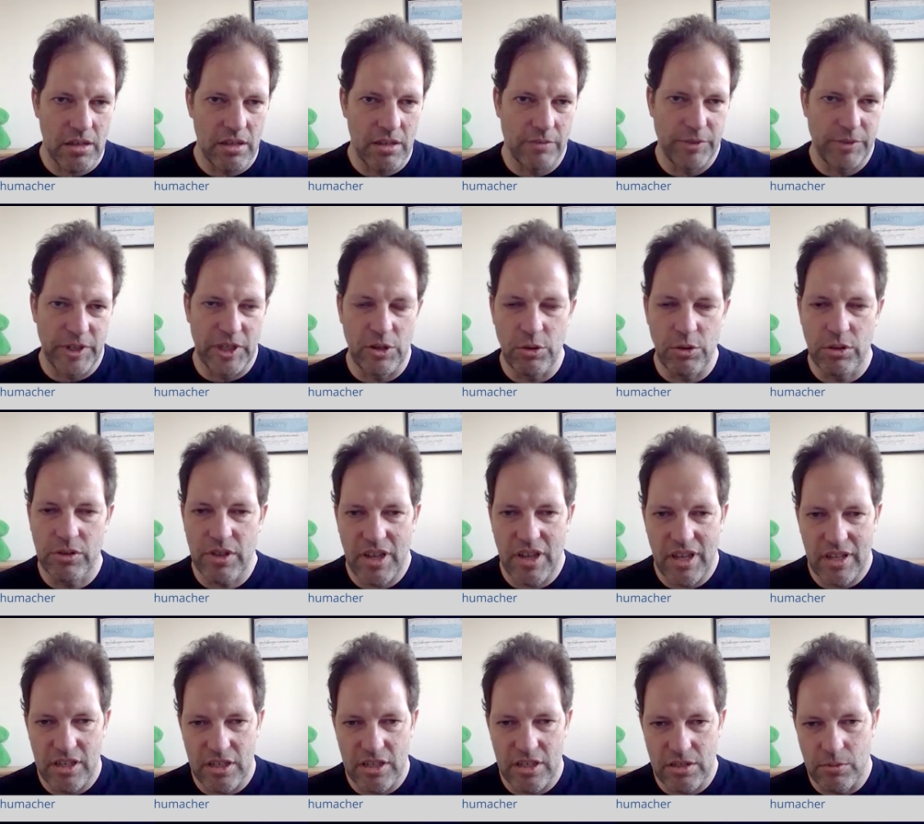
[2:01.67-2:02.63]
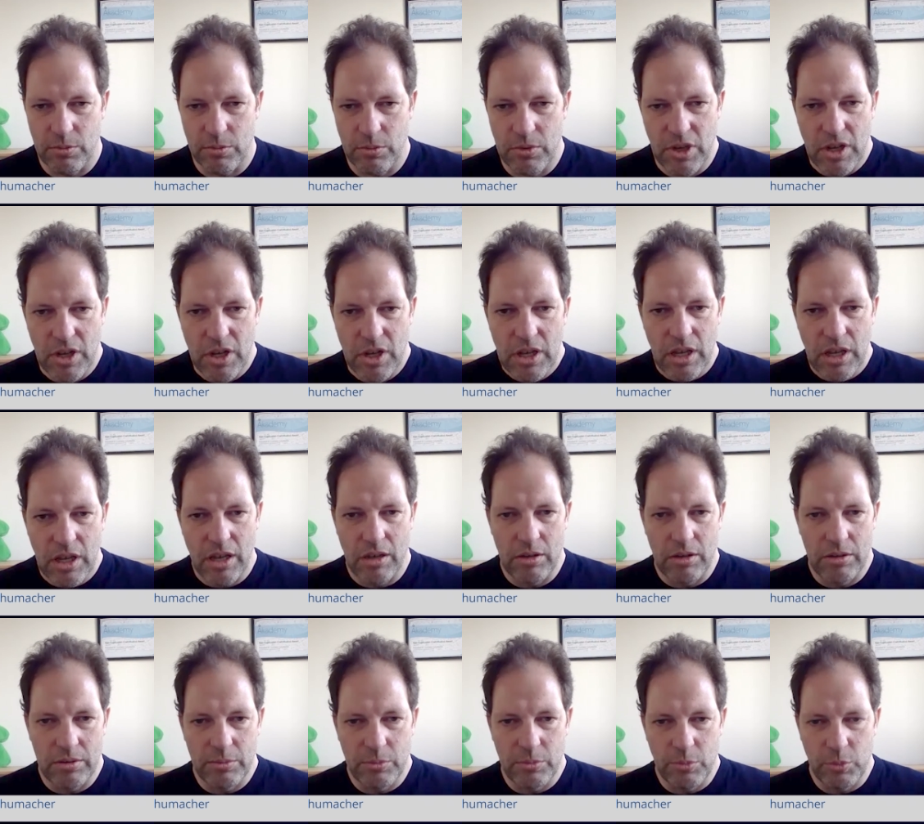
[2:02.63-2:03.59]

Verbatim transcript: the Free Qt edition uh,